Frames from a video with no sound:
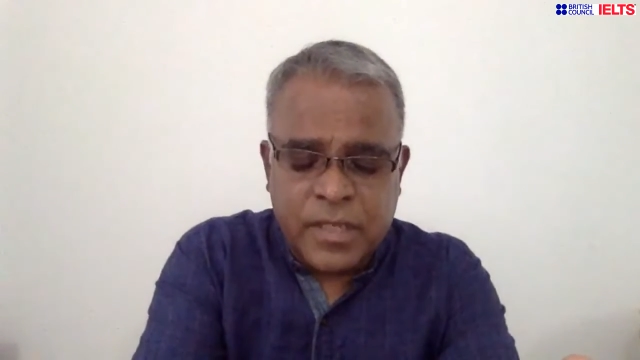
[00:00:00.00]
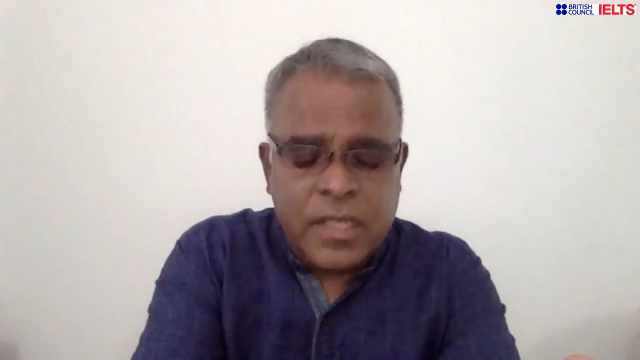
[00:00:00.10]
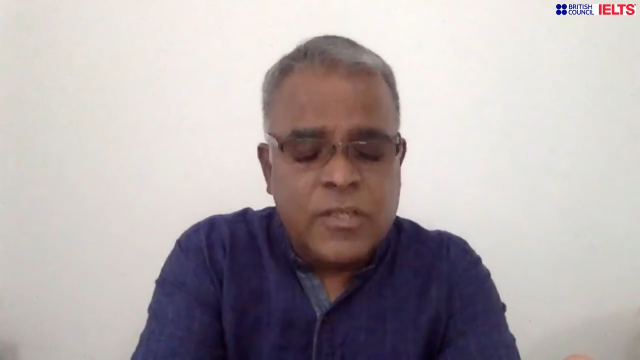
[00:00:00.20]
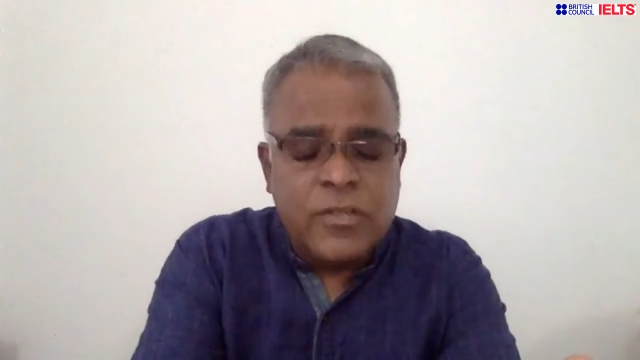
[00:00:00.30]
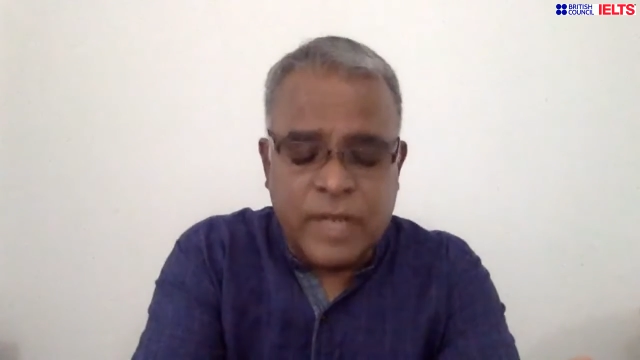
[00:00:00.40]

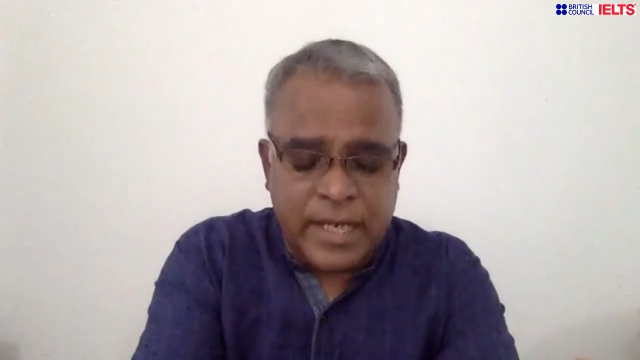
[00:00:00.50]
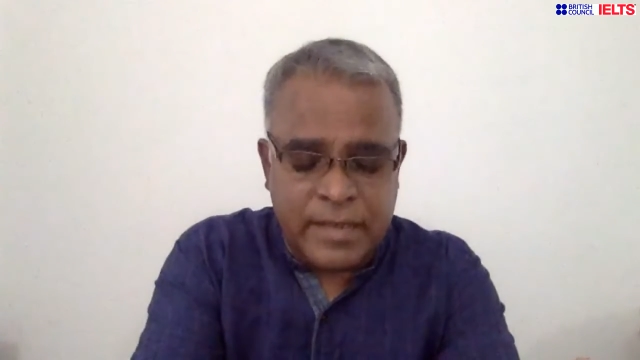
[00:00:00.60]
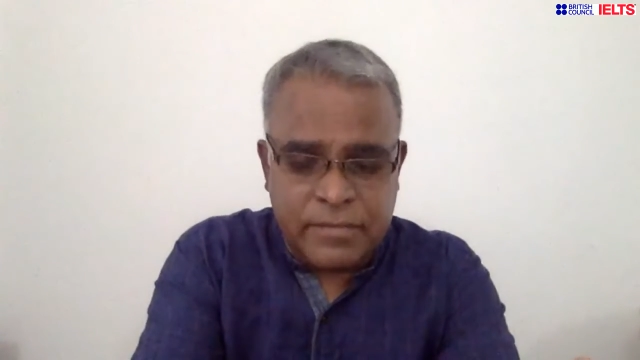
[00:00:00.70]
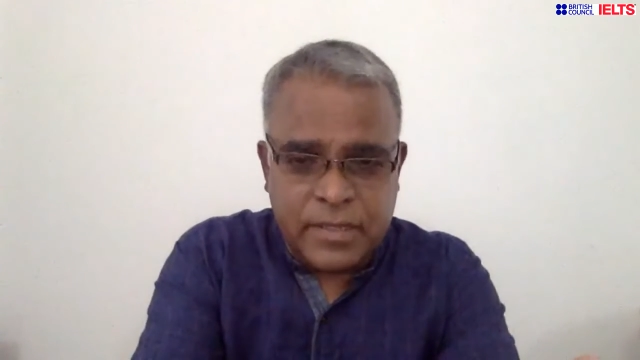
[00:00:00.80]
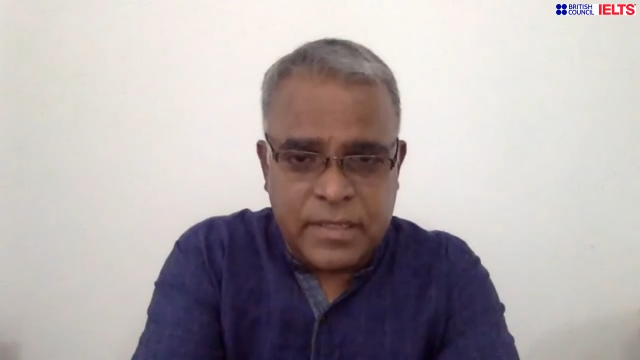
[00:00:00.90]

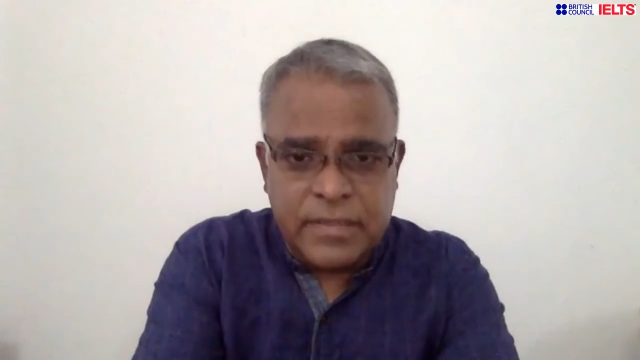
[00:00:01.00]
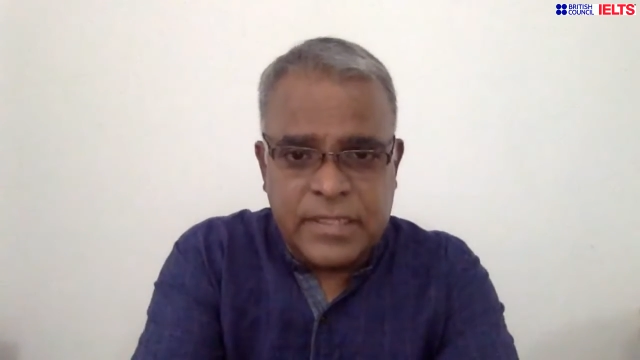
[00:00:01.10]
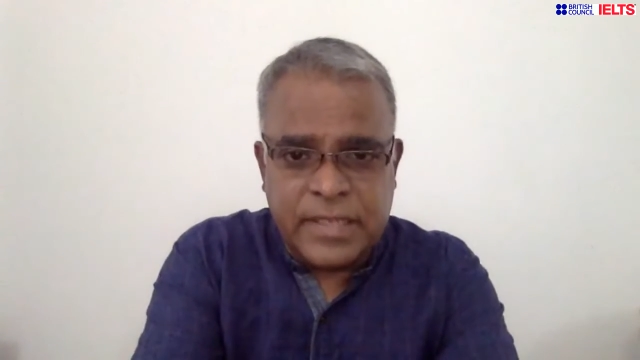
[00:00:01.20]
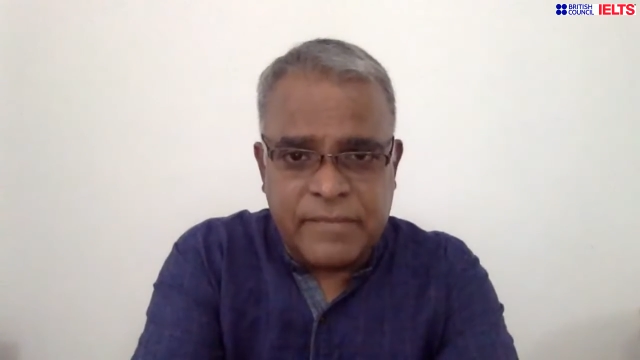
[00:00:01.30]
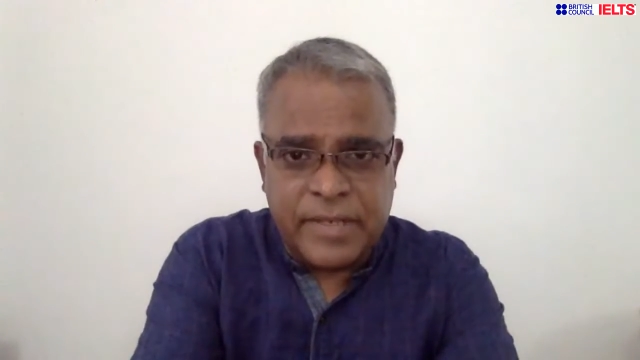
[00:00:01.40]
tonight,
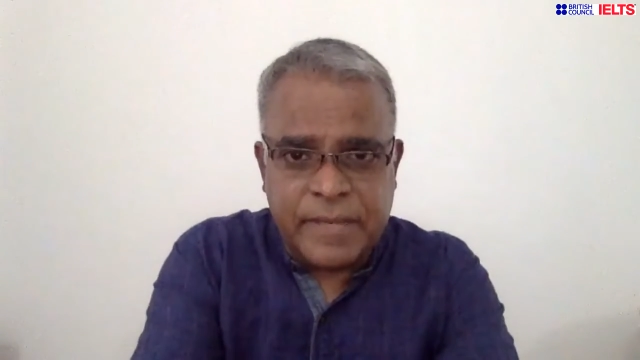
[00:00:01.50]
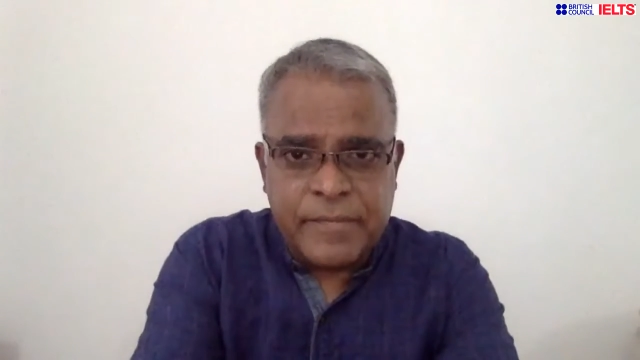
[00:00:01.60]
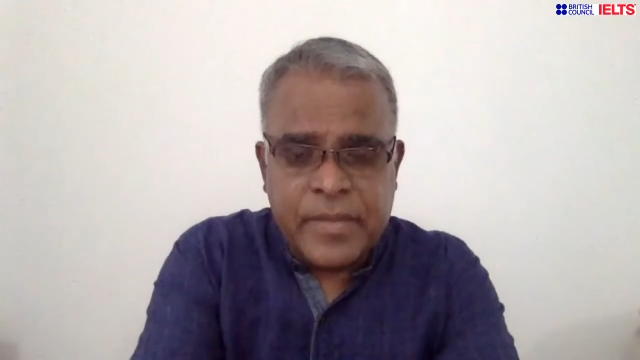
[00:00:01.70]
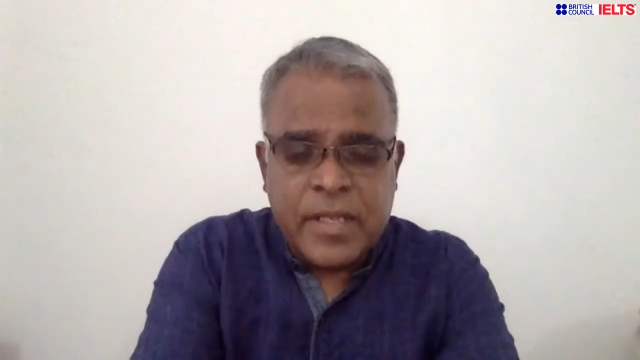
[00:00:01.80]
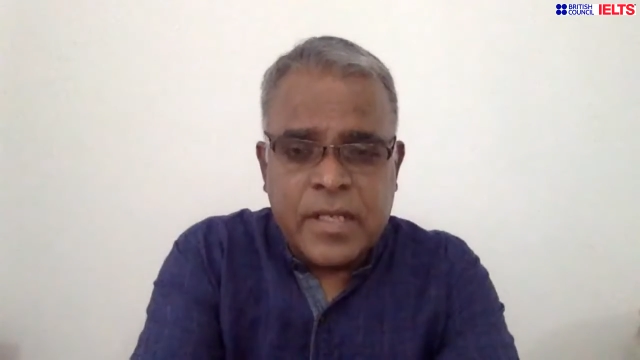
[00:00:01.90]
this evening.
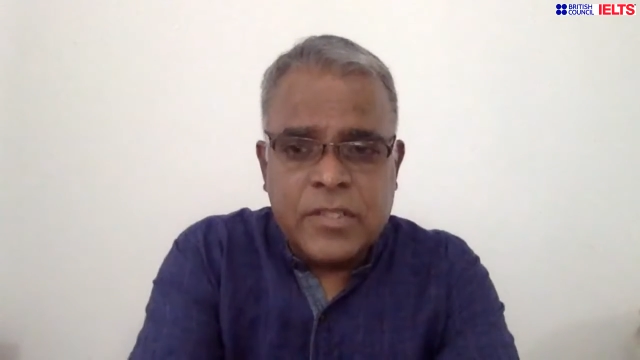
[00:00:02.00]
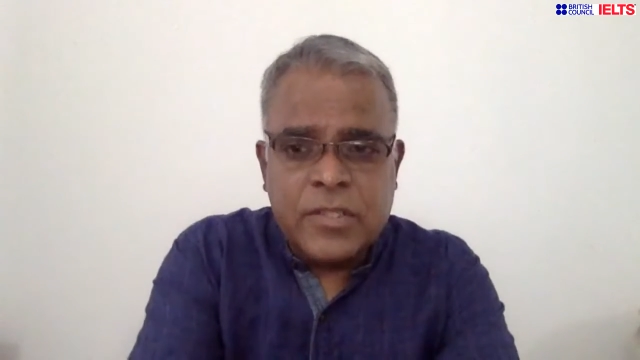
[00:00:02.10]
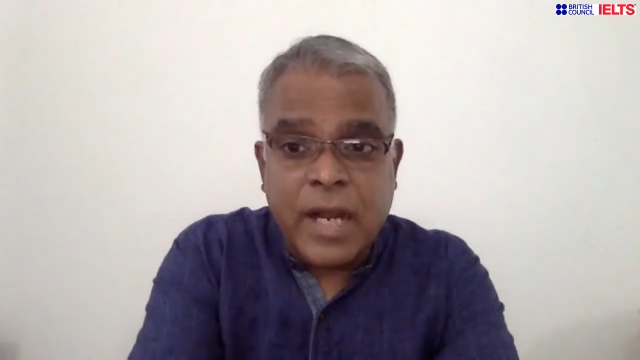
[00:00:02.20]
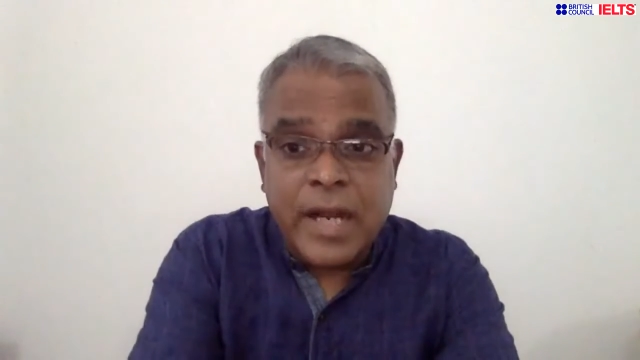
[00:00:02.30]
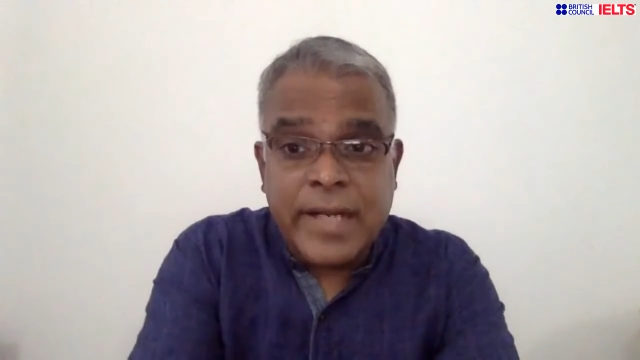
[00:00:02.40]

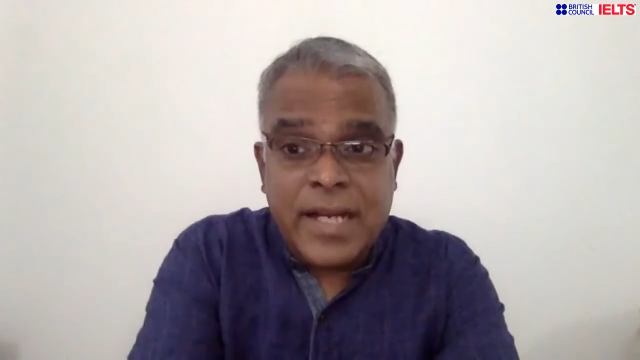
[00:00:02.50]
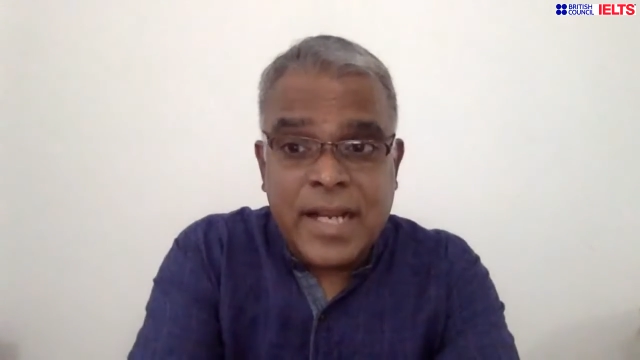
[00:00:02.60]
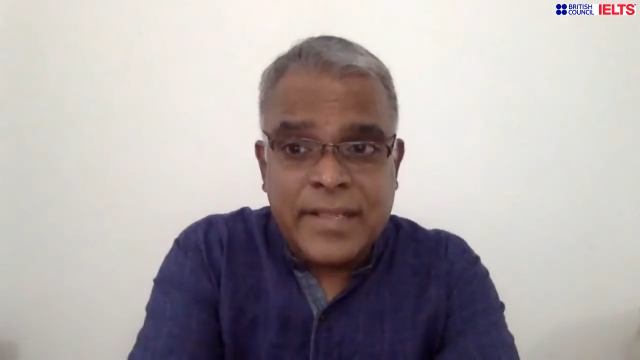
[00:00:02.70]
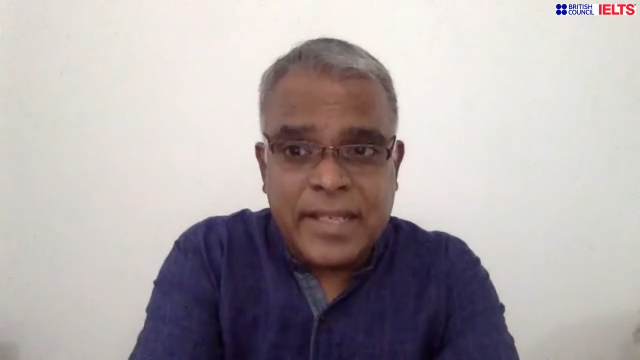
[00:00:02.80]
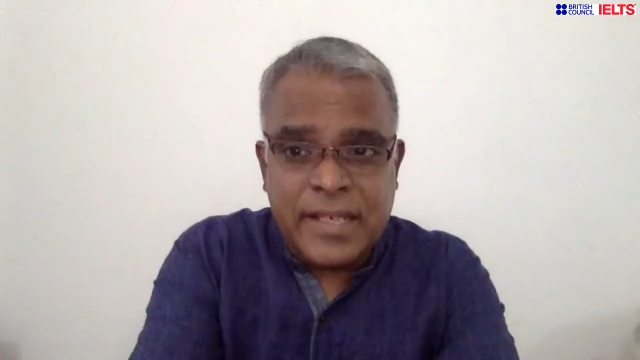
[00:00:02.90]
So
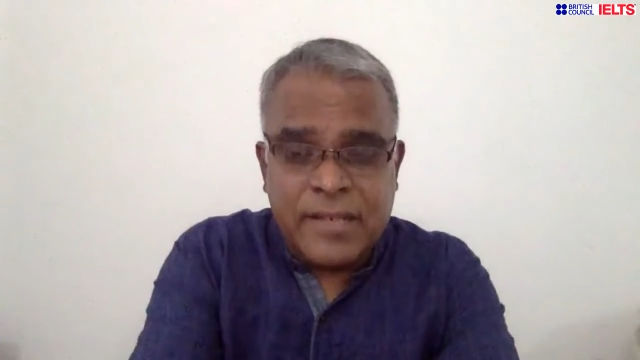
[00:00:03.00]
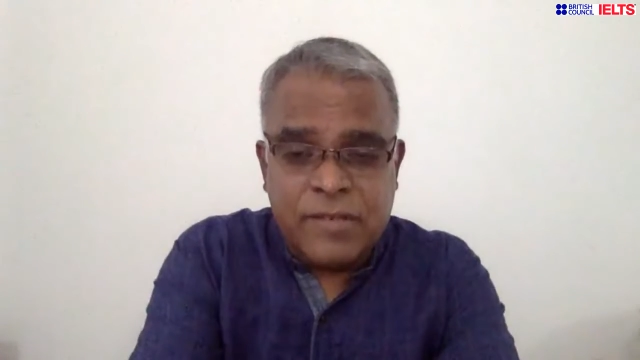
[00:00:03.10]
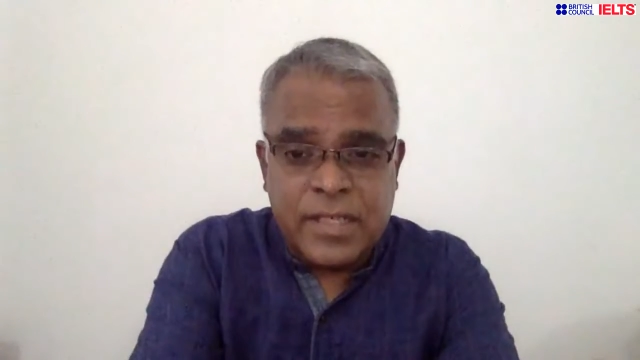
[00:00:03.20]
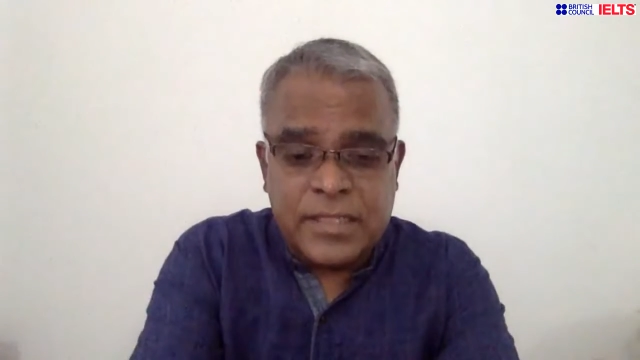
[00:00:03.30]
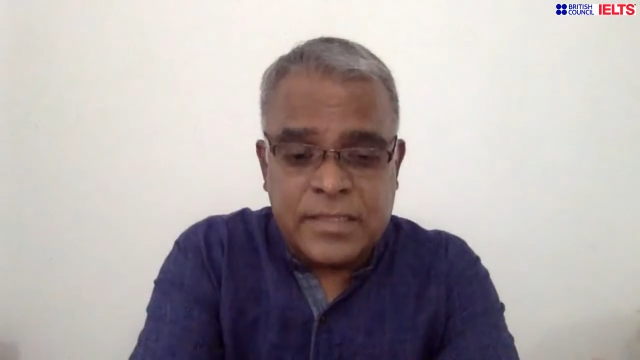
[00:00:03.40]
underline the
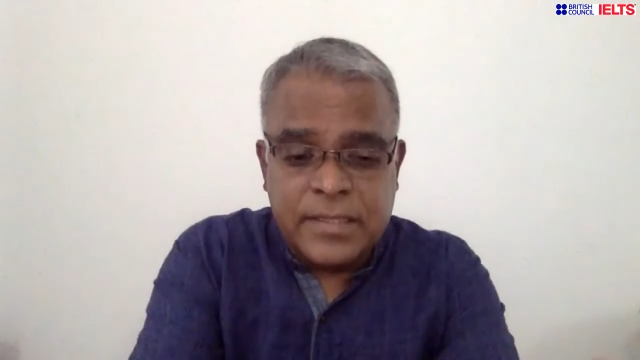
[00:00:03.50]
keywords.